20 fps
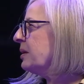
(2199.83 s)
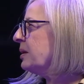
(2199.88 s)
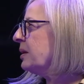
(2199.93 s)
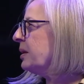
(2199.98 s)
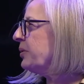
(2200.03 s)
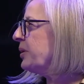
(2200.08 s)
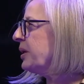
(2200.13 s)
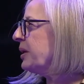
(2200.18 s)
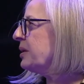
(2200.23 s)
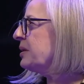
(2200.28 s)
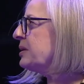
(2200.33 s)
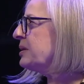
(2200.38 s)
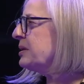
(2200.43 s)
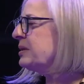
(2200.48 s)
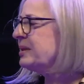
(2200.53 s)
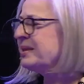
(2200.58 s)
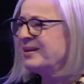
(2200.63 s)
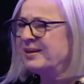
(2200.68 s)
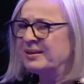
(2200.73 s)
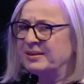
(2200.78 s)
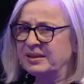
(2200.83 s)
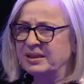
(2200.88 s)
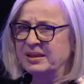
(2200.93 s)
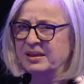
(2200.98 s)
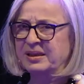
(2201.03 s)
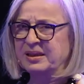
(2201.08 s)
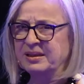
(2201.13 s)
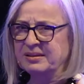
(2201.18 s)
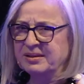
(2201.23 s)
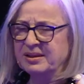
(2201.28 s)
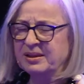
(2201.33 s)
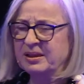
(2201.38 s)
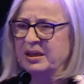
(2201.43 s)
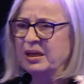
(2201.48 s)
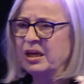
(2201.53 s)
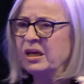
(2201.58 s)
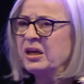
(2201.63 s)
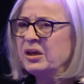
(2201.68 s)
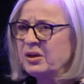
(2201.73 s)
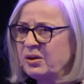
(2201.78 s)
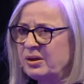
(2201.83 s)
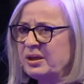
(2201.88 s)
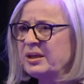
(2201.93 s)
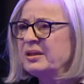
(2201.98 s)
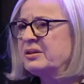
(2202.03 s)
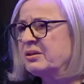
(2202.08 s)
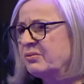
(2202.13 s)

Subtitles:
I think you need